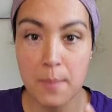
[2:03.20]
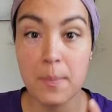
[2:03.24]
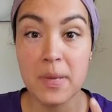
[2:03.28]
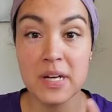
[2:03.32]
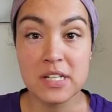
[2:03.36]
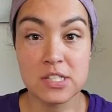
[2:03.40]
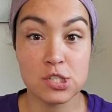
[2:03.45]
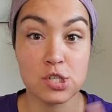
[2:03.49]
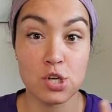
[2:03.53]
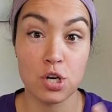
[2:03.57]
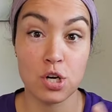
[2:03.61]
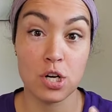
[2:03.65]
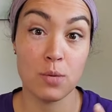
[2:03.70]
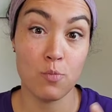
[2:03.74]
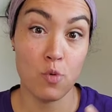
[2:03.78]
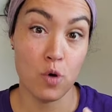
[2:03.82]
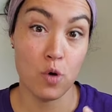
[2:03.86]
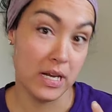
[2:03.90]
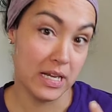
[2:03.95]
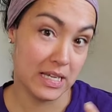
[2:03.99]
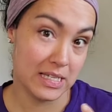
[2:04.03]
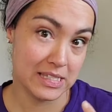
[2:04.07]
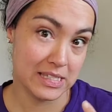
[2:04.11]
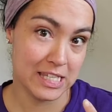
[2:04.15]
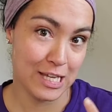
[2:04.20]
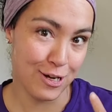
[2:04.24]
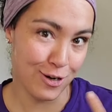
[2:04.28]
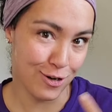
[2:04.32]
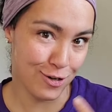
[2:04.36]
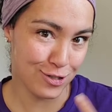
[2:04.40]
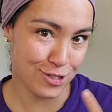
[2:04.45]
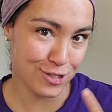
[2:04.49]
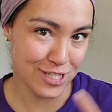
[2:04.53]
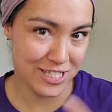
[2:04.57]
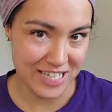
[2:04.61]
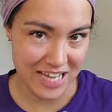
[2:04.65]
my starting point is
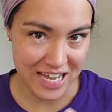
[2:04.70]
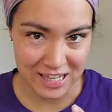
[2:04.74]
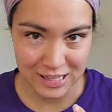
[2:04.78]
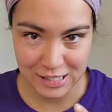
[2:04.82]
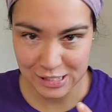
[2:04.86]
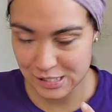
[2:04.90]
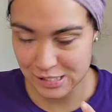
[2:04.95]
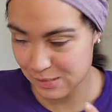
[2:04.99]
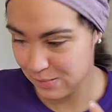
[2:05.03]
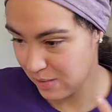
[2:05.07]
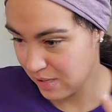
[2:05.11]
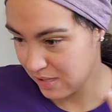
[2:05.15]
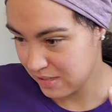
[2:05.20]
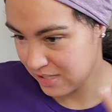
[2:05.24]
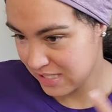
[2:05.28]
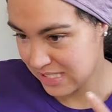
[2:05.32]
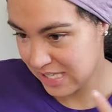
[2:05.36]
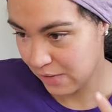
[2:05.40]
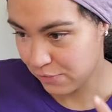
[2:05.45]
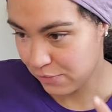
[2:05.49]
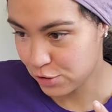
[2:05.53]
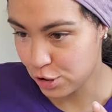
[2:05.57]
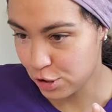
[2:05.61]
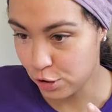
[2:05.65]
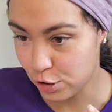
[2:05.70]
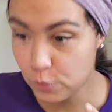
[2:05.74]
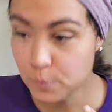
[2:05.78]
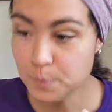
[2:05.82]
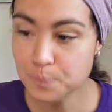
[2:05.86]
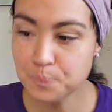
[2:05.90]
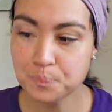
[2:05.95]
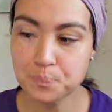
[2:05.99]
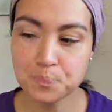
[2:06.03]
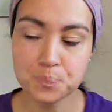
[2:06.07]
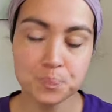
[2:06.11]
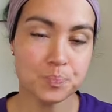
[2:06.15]
here today, this afternoon.
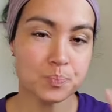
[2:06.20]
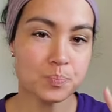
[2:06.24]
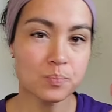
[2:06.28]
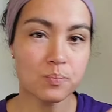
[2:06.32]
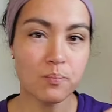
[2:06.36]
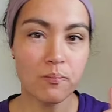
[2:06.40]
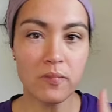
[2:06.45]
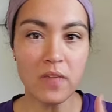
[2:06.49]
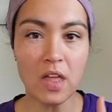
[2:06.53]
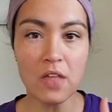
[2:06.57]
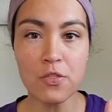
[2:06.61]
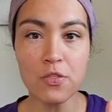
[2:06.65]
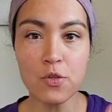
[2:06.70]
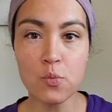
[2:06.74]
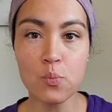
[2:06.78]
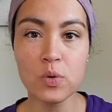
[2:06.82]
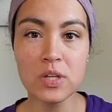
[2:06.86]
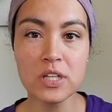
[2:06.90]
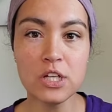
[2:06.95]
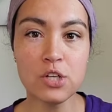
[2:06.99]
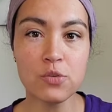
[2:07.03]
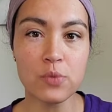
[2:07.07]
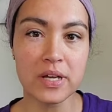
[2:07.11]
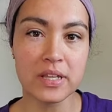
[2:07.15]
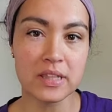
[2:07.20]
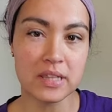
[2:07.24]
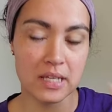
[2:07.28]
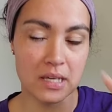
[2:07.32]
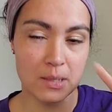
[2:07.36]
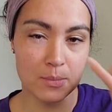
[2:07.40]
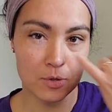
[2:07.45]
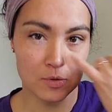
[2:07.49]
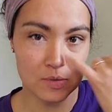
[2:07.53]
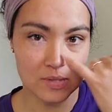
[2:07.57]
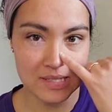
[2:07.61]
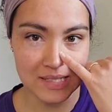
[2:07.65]
The really great thing
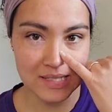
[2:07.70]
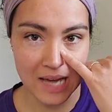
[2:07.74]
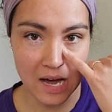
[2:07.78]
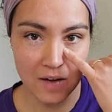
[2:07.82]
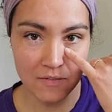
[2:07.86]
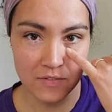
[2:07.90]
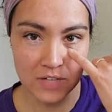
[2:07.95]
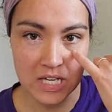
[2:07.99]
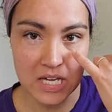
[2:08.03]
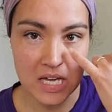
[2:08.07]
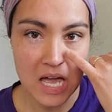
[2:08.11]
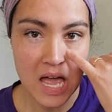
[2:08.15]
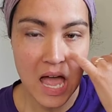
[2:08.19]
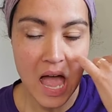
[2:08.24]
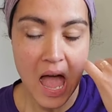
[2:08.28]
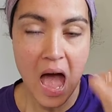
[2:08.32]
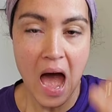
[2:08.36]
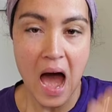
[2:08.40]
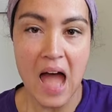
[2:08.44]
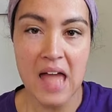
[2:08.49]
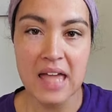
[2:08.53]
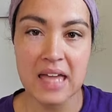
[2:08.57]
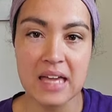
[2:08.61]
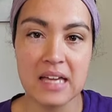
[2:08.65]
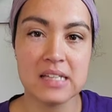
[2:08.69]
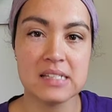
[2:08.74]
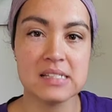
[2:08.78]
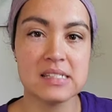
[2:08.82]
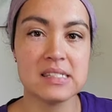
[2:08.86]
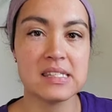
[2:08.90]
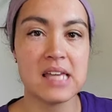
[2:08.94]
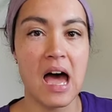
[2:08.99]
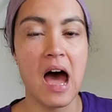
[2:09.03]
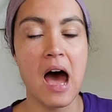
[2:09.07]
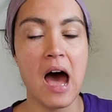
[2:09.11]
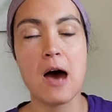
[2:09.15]
about Savvy is
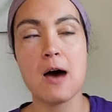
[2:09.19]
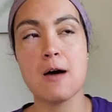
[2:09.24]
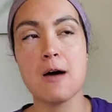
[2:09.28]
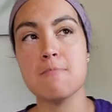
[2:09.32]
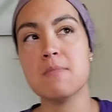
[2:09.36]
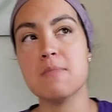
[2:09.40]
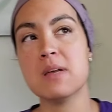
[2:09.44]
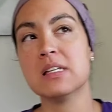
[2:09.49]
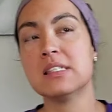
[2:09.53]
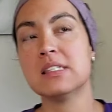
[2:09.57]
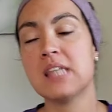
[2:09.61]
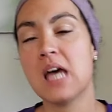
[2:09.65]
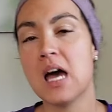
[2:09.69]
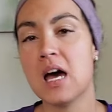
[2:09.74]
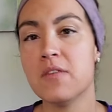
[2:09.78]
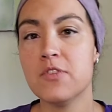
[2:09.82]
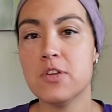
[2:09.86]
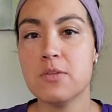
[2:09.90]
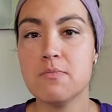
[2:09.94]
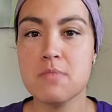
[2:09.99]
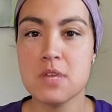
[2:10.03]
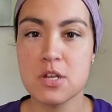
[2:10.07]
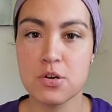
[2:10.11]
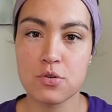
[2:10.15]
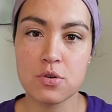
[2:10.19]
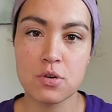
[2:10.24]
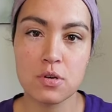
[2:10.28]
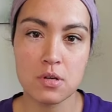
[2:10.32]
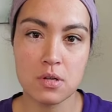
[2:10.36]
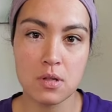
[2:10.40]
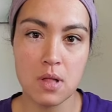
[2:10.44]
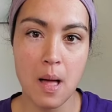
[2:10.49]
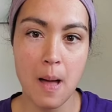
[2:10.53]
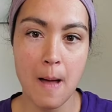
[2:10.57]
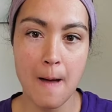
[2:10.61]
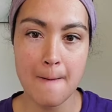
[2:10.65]
Savvy
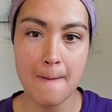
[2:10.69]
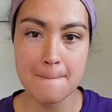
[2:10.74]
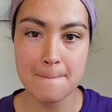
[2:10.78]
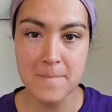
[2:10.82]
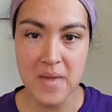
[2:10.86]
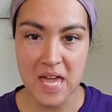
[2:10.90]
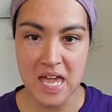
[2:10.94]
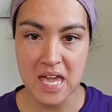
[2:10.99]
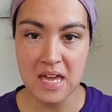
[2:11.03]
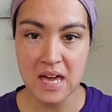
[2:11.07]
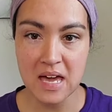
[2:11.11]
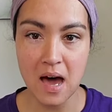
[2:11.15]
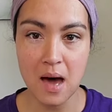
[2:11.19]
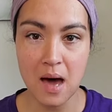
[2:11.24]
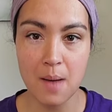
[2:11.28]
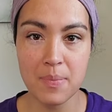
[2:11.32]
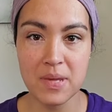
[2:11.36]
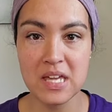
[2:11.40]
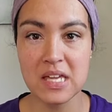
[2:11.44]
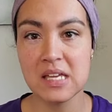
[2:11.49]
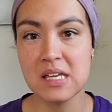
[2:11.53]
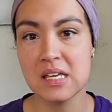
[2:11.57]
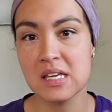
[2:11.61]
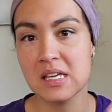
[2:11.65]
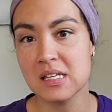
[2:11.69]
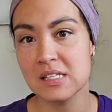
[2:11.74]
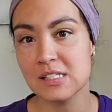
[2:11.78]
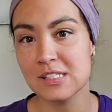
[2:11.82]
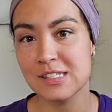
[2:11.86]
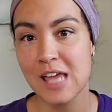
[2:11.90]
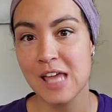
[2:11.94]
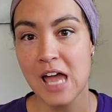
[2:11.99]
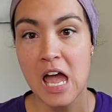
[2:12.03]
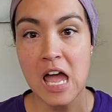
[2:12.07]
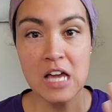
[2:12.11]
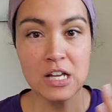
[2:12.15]
Mineral Makeup
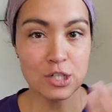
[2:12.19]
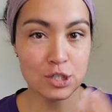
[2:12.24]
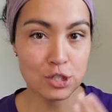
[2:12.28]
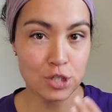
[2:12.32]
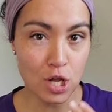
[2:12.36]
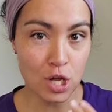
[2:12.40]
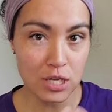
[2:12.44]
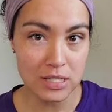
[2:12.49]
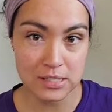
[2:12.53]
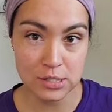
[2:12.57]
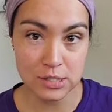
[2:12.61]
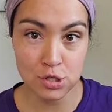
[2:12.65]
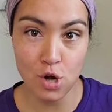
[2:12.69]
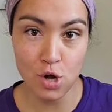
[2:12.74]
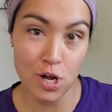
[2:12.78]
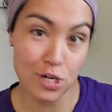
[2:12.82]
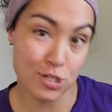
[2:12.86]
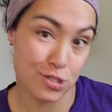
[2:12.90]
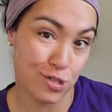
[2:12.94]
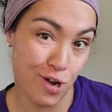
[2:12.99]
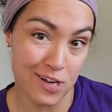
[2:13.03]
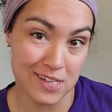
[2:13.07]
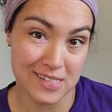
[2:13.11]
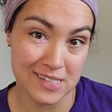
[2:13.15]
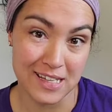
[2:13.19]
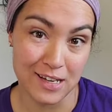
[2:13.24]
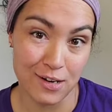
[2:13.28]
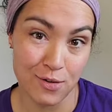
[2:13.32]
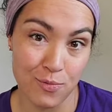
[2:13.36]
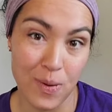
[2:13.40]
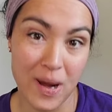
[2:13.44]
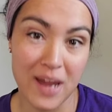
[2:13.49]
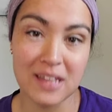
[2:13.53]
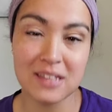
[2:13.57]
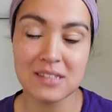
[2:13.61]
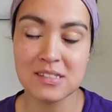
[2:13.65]
is it's non-toxic,
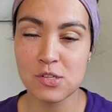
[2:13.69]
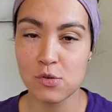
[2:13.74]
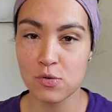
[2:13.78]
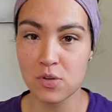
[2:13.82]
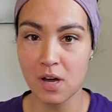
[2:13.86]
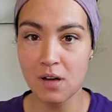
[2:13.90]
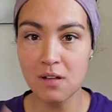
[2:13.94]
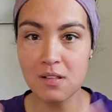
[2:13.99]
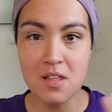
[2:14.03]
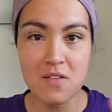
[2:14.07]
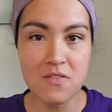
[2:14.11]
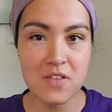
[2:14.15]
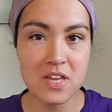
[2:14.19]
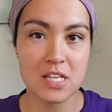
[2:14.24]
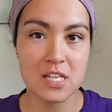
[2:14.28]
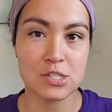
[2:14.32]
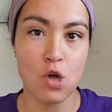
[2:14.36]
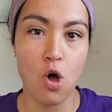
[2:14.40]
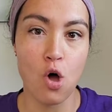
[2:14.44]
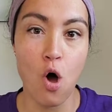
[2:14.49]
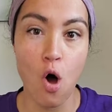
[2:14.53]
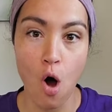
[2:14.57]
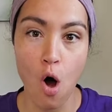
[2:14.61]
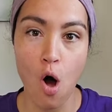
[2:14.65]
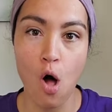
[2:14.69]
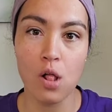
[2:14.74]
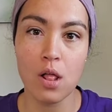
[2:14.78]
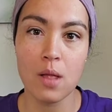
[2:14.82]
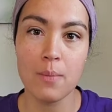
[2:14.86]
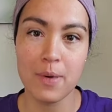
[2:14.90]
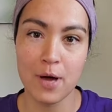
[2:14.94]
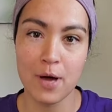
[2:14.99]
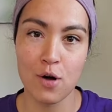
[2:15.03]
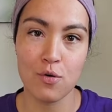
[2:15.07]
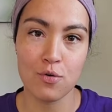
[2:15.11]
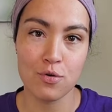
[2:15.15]
right? So Young Living is all
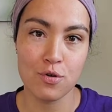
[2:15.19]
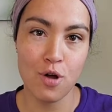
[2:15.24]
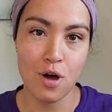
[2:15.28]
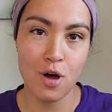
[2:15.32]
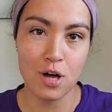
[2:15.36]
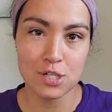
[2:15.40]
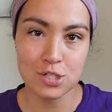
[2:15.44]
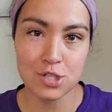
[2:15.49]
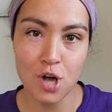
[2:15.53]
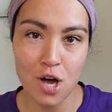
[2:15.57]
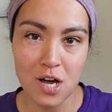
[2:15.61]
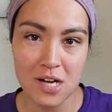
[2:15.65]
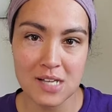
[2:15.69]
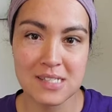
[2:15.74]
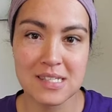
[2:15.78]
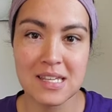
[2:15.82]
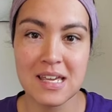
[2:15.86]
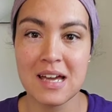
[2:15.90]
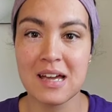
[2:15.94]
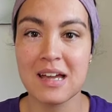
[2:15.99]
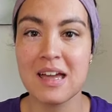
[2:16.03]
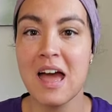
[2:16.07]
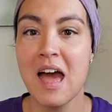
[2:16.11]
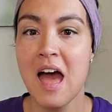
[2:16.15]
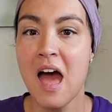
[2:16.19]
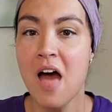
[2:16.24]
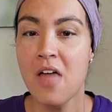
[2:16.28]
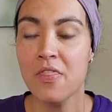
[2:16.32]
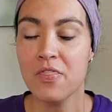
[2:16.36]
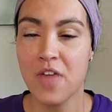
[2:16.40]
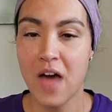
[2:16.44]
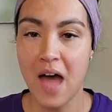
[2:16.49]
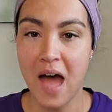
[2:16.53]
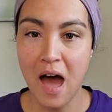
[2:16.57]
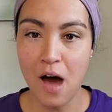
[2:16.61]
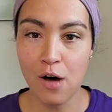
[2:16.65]
about non-toxic,
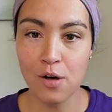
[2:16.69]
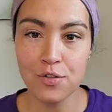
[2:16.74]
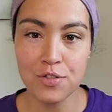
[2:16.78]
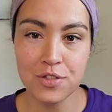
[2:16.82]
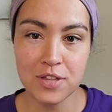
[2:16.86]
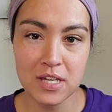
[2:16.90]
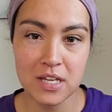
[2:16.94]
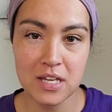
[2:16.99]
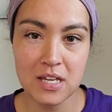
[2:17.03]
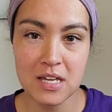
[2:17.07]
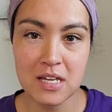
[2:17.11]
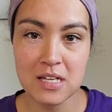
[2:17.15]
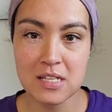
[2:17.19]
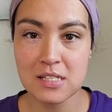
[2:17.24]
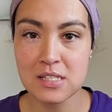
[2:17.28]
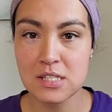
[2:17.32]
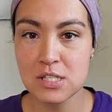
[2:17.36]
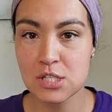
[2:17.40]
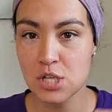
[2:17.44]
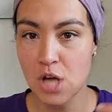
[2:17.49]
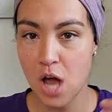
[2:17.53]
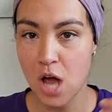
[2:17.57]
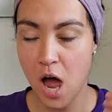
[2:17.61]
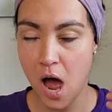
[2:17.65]
the healthiest,